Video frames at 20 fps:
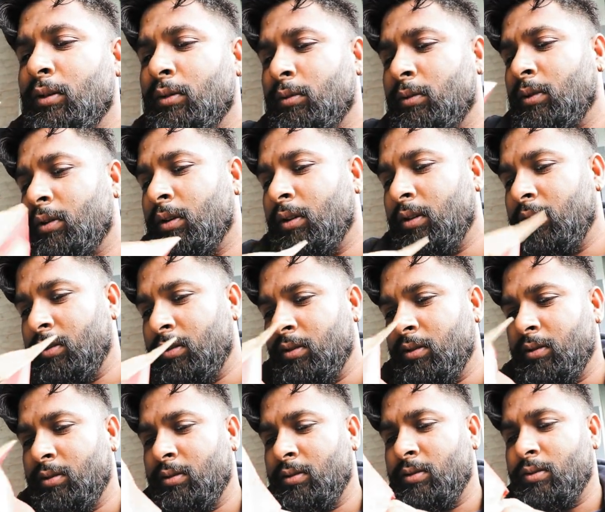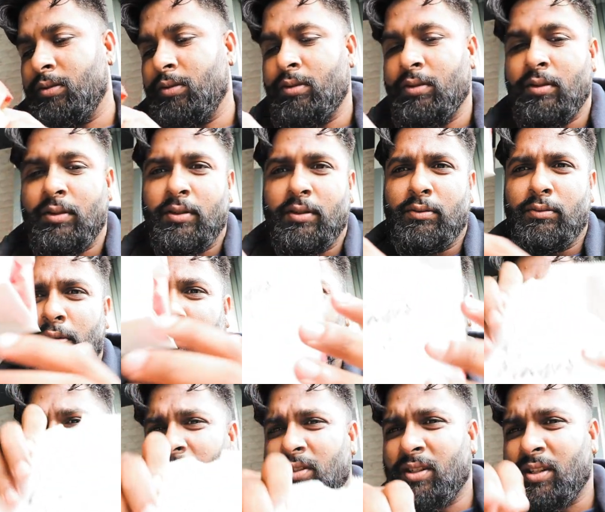we got one
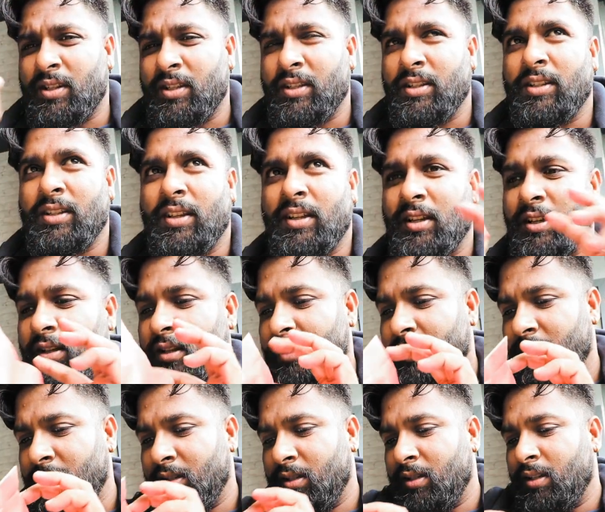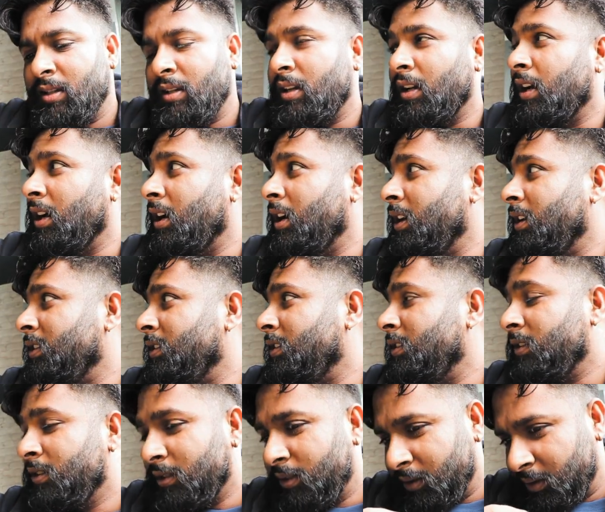piece of chicken in here,
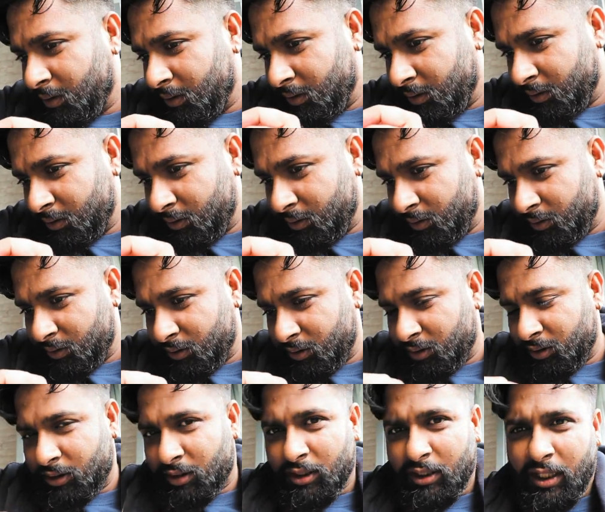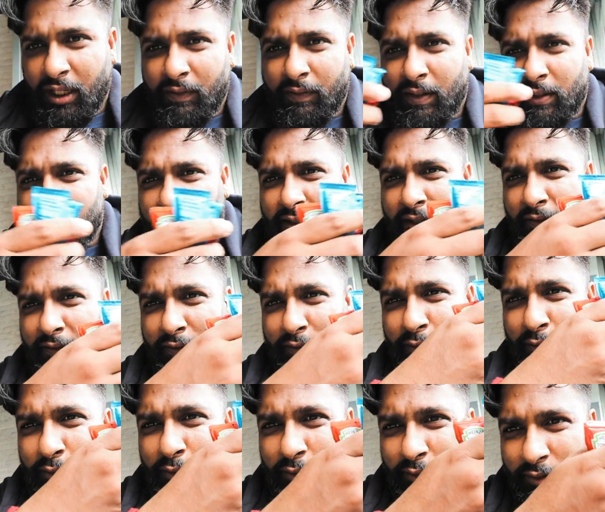and she gave us enough
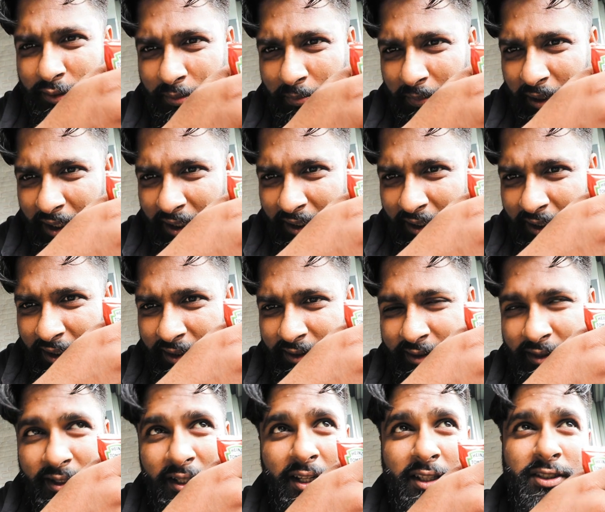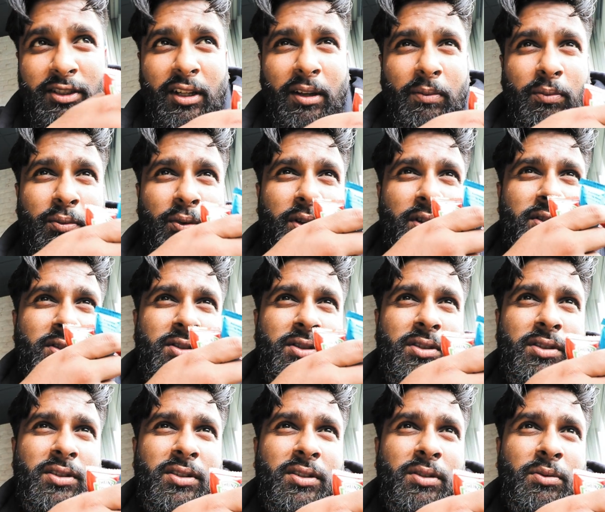sauce, mayonnaise and ketchup,
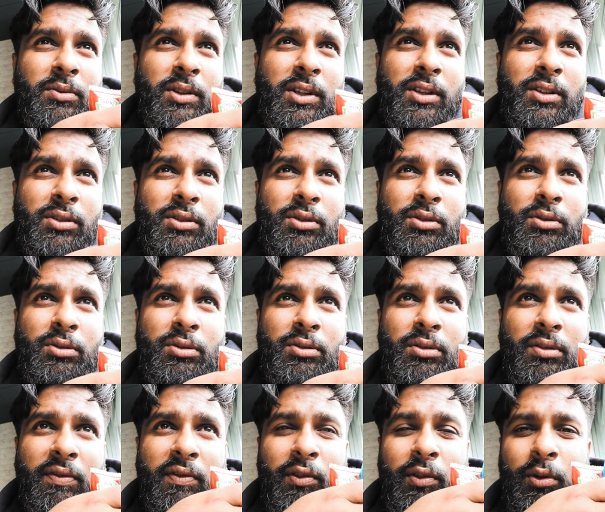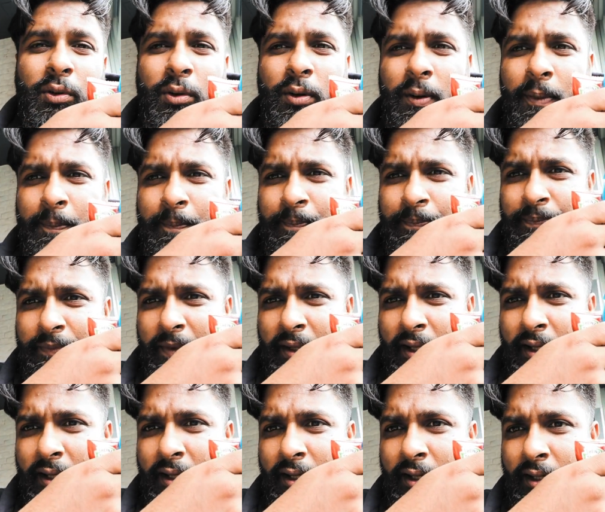which we can use for
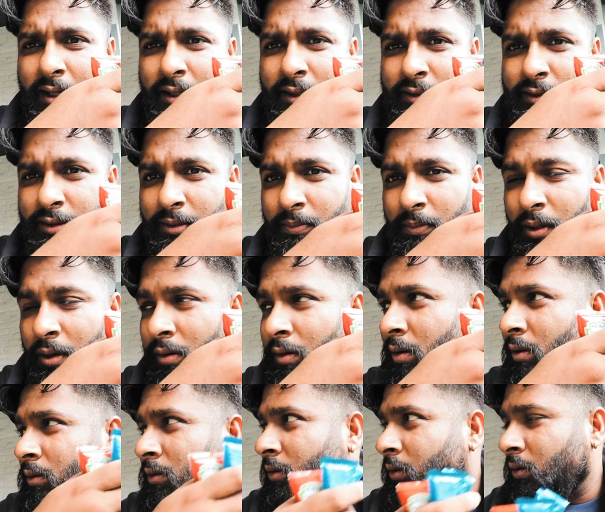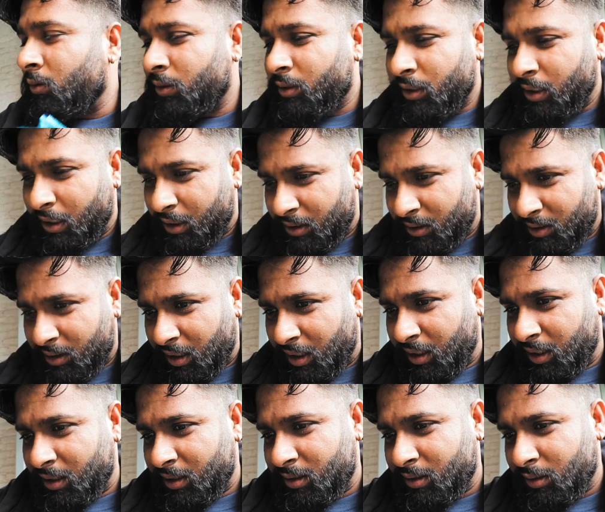tomorrow or the next
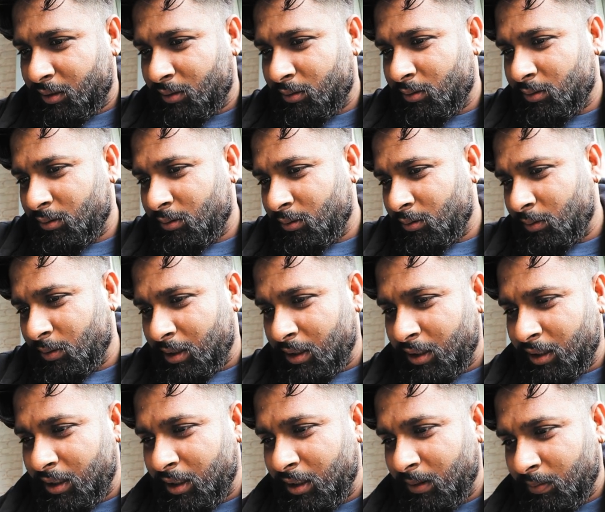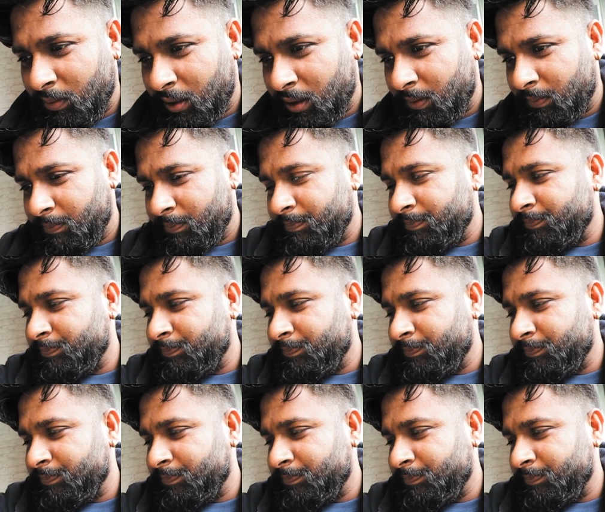day. So we're gonna keep them.